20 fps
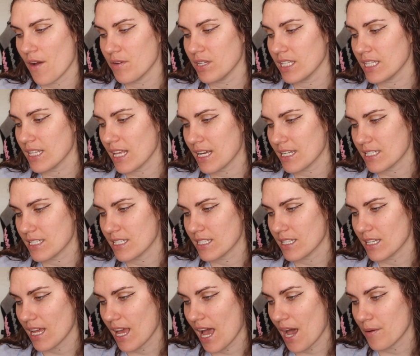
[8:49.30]
I really
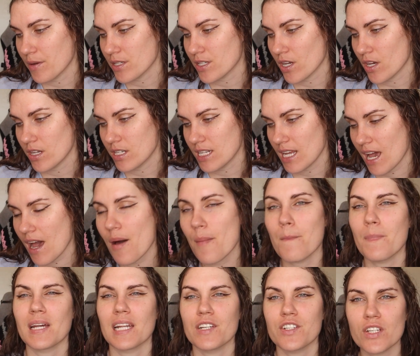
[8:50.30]
liked how it turned
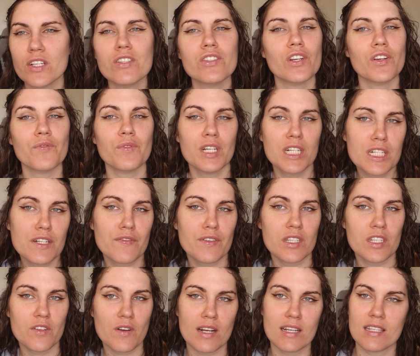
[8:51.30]
out, but I just don't reach for
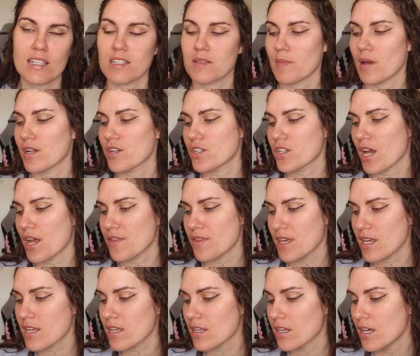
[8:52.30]
the dress as much. I
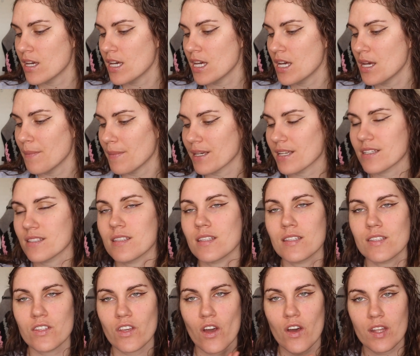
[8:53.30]
think because the
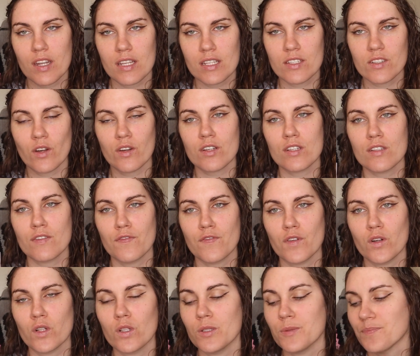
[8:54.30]
skirt is not as
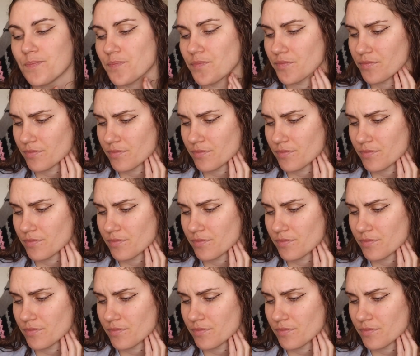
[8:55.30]
full.